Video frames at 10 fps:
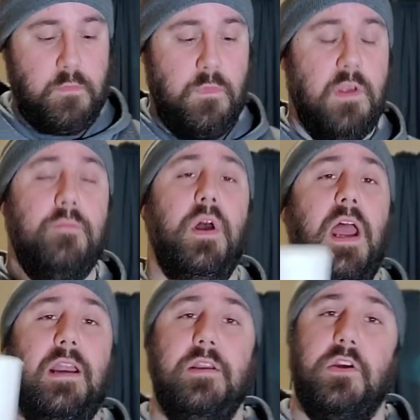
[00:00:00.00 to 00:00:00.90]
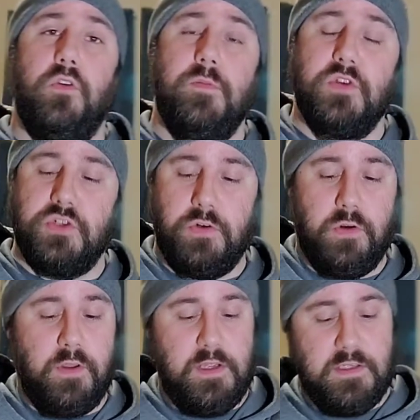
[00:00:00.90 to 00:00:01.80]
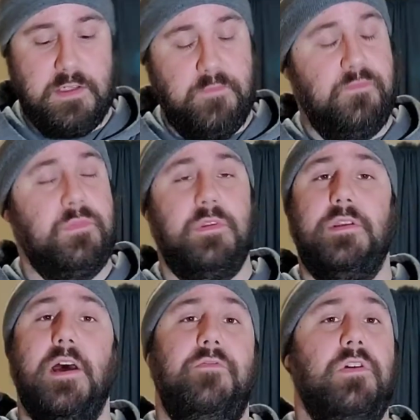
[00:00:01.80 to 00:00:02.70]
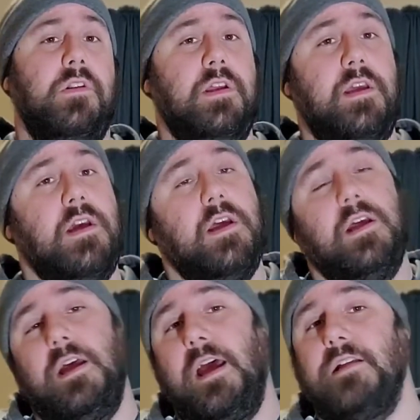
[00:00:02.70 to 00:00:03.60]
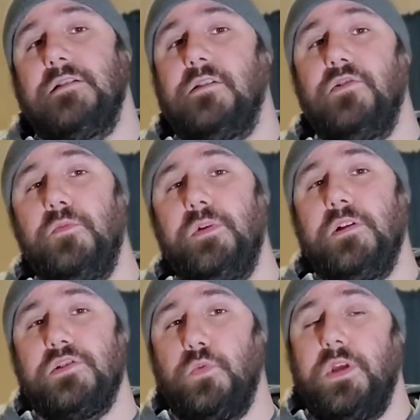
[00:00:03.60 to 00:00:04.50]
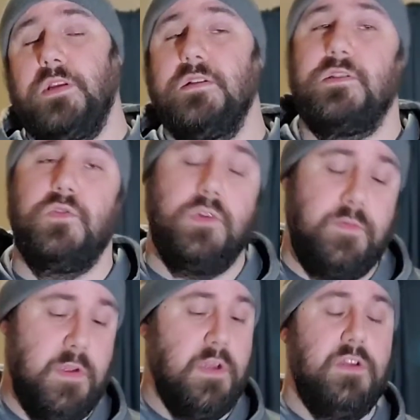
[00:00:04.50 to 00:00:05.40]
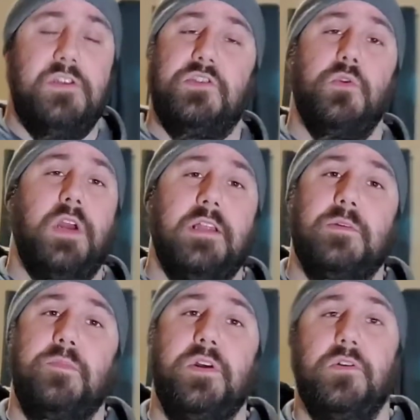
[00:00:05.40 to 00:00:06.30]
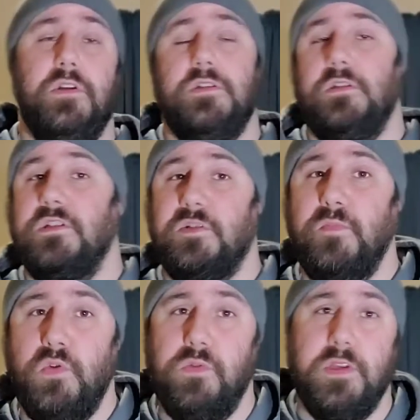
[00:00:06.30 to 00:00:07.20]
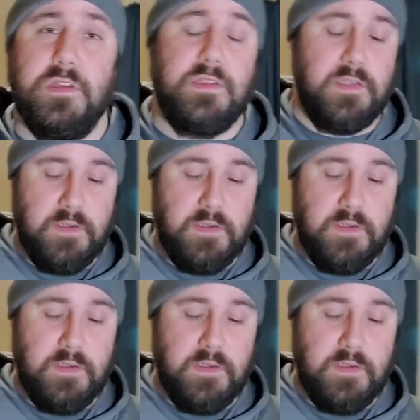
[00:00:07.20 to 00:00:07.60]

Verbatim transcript: but adding the cream and sugar to this definitely adds a little bit of sweetness to it. You still got the bitterness, the smoothness.